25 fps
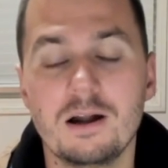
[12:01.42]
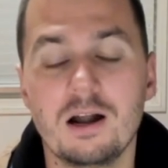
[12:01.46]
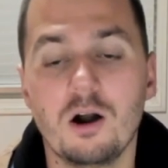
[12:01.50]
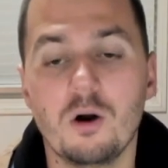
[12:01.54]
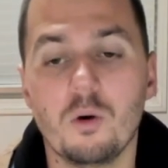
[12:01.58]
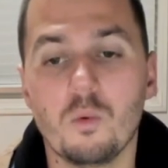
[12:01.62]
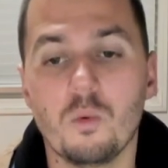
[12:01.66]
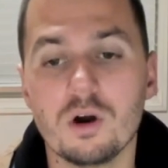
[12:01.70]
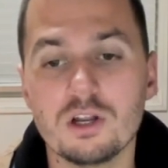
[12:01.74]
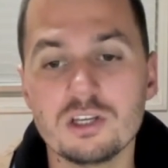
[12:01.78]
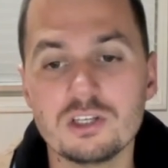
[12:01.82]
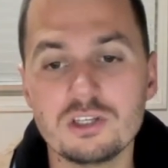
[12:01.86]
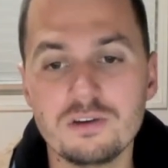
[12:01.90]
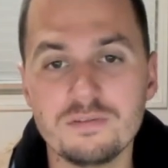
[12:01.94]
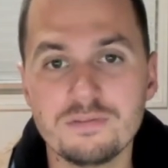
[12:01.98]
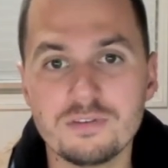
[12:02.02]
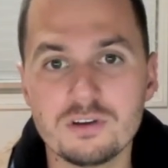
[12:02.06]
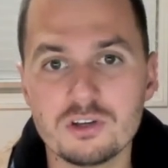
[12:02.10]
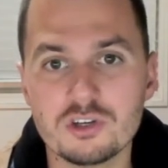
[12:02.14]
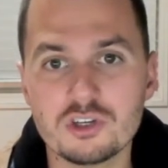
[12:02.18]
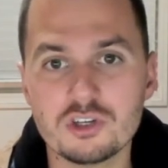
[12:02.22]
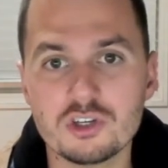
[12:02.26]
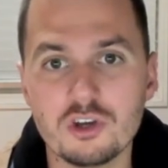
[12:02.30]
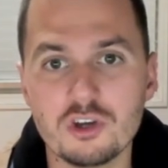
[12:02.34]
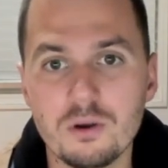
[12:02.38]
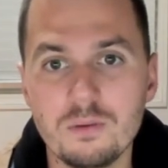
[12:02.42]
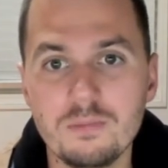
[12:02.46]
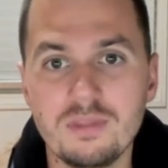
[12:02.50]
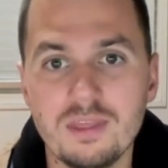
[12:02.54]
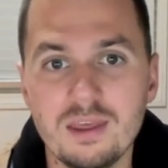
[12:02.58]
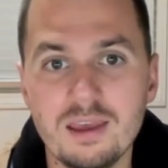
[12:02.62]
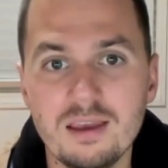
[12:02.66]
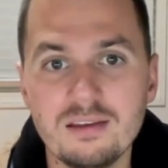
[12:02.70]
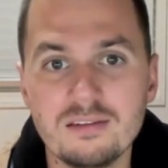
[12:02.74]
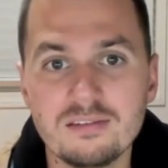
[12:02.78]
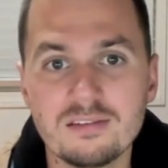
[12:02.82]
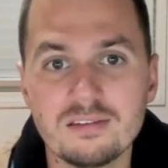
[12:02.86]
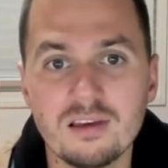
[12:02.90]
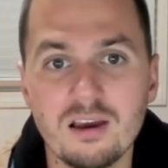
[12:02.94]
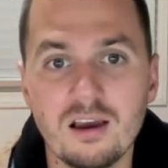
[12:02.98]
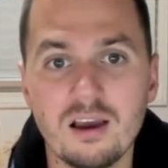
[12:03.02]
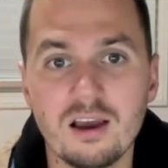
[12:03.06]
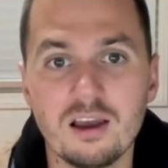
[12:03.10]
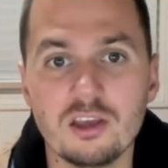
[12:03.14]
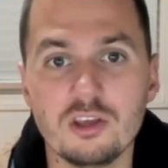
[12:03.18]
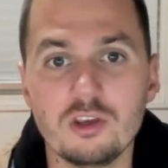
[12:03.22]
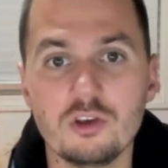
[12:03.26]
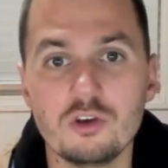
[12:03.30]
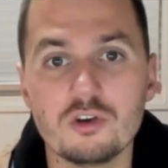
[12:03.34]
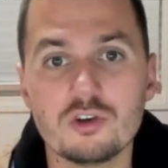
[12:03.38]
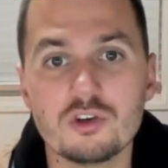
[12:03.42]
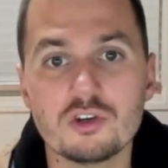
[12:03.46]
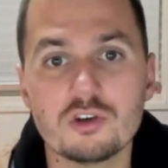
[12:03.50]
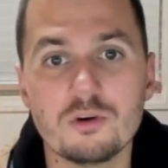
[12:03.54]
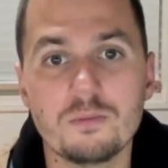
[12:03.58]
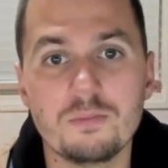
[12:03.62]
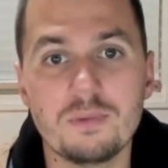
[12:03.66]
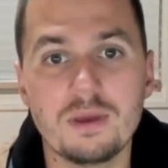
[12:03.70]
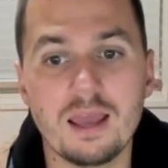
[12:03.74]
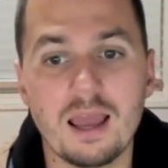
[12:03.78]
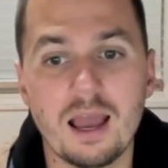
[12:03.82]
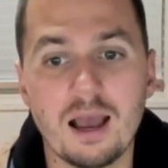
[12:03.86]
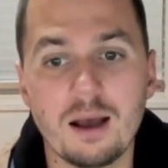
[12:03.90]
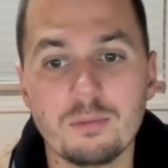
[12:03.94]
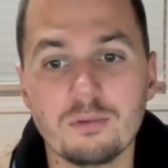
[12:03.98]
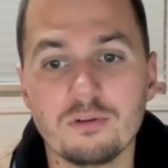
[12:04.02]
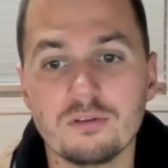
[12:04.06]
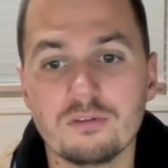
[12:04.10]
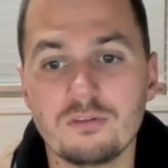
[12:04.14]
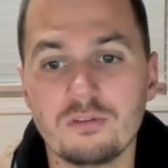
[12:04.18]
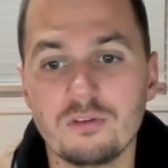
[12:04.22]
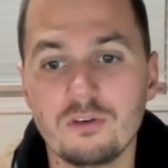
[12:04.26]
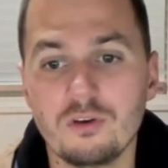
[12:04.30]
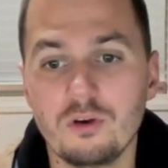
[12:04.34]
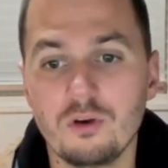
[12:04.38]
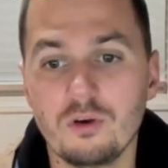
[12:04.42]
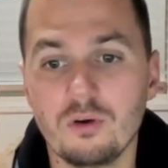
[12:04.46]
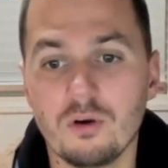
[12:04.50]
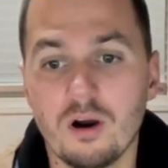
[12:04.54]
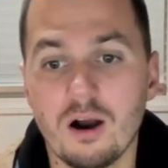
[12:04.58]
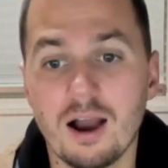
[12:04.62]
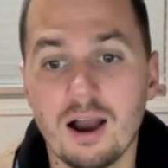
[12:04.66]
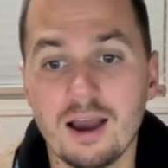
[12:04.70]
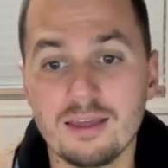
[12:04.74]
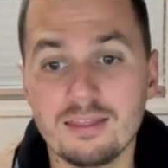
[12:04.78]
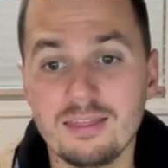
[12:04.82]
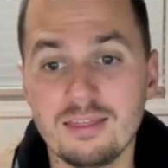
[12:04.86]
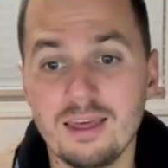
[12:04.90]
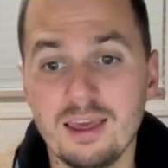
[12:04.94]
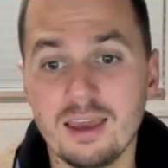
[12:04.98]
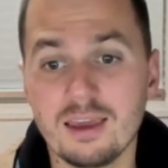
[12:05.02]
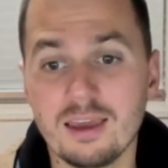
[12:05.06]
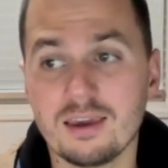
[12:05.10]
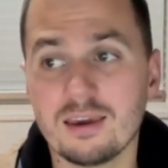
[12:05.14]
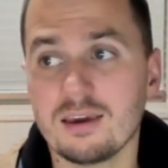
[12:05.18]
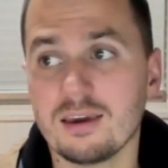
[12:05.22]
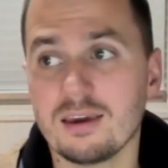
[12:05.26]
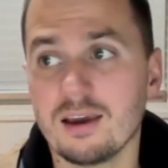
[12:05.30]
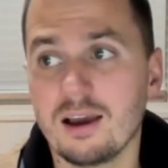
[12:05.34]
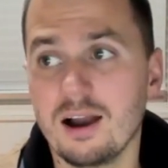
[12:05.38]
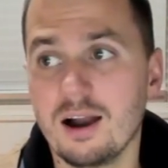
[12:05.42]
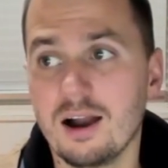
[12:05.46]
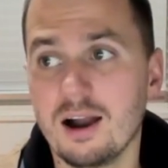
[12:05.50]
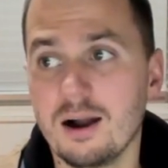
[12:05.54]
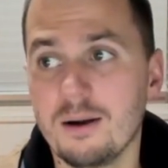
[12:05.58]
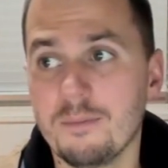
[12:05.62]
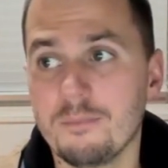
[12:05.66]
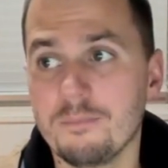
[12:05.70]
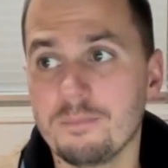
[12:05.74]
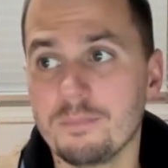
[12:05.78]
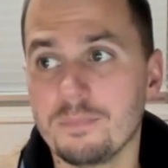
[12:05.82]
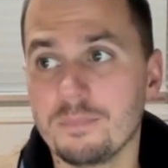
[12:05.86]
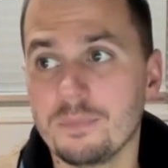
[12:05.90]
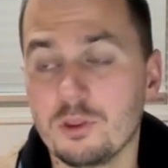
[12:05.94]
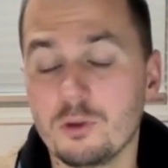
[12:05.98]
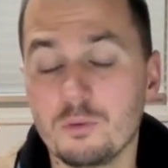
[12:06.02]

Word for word: Once you've consumed these, you should be able to, I think, um,